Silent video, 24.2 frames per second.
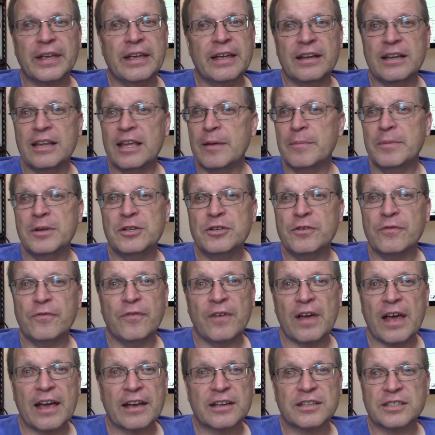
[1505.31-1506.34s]
in Image
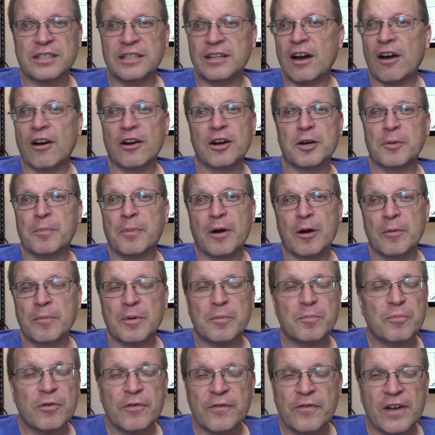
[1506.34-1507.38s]
Effects and Art
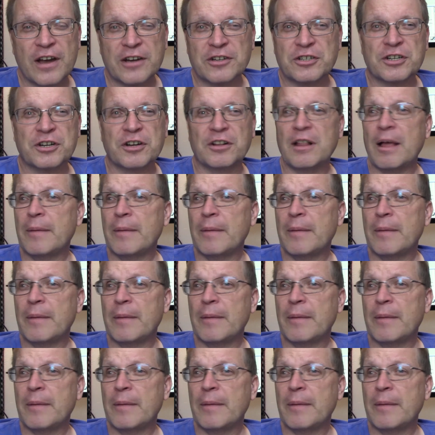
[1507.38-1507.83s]
Department Professional.